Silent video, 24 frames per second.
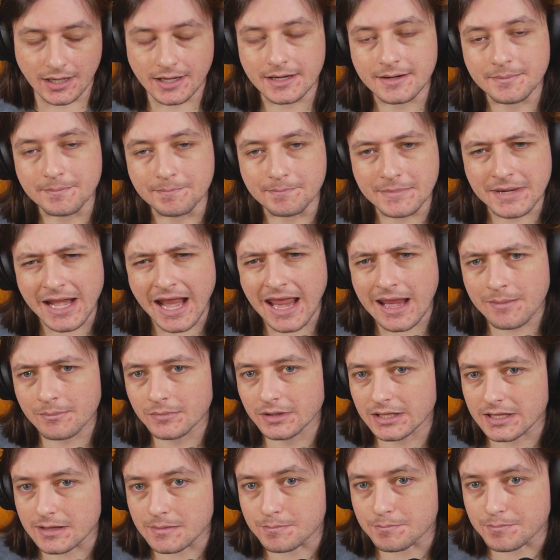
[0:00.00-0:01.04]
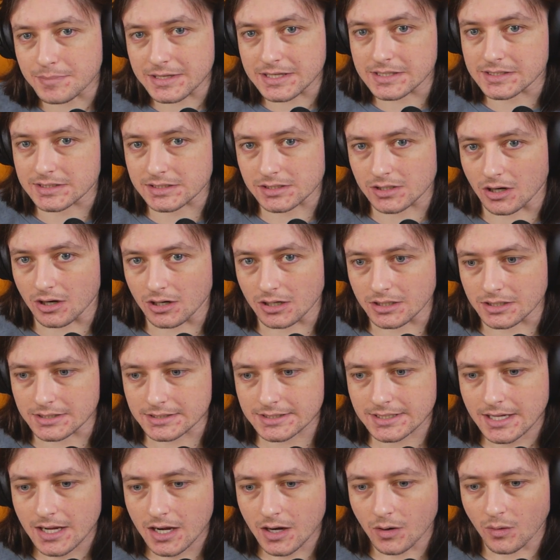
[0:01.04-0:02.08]
namely
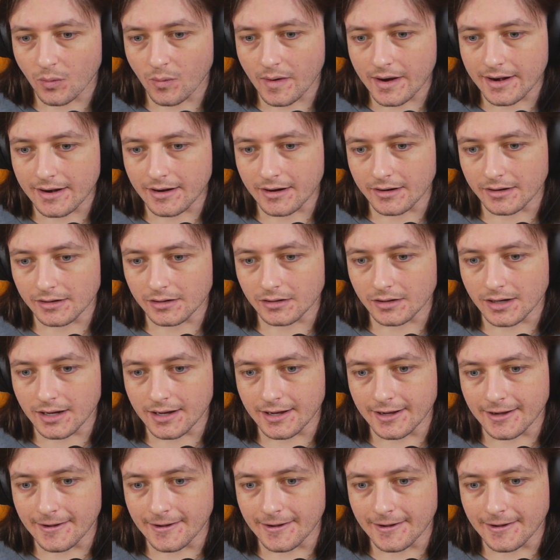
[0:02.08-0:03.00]
Beastars, where